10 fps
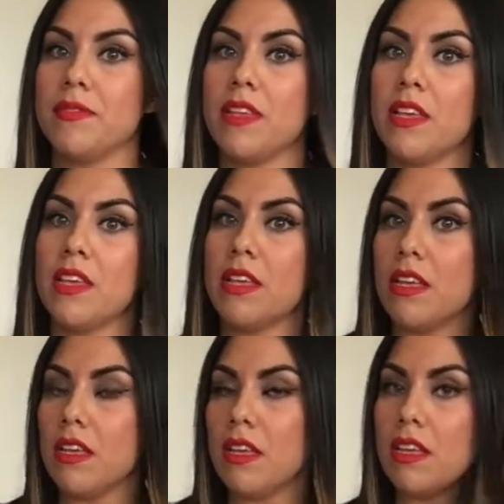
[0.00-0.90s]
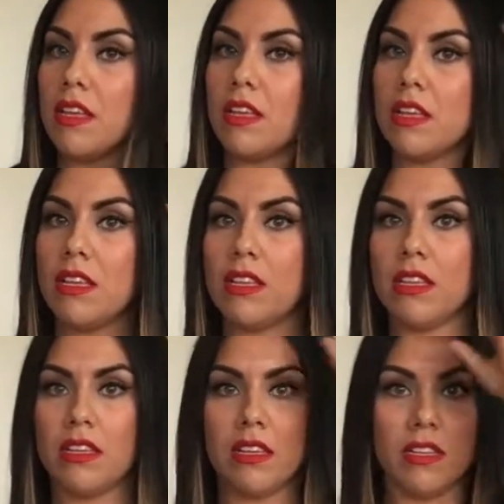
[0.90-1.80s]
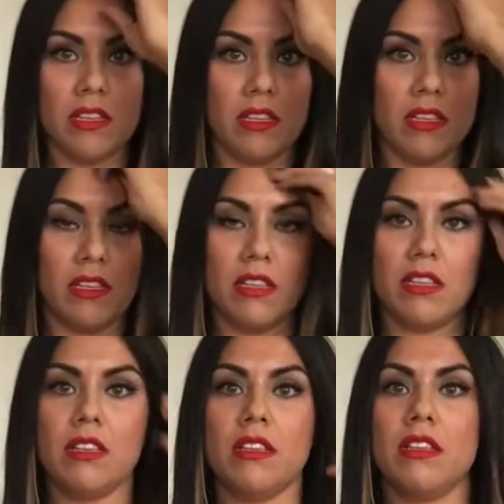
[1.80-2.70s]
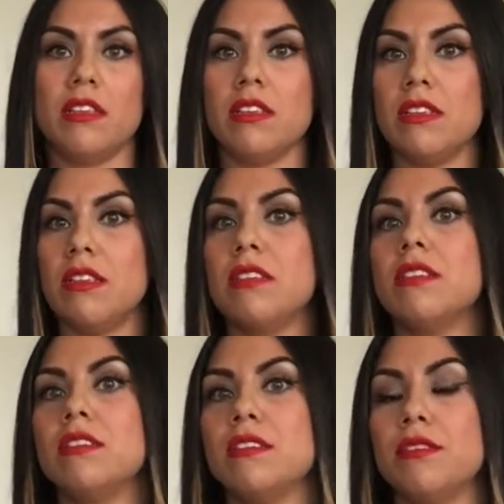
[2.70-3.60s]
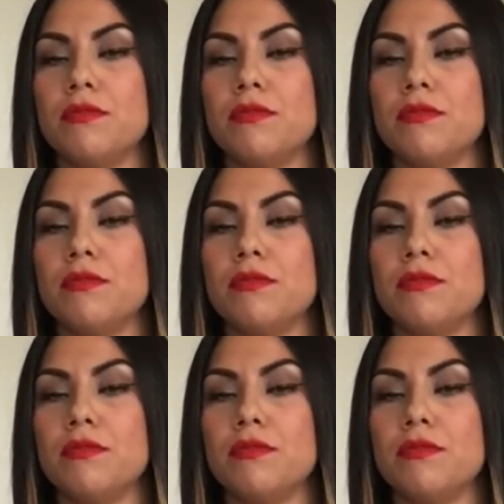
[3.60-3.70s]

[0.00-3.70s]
No words are spoken by the person on screen.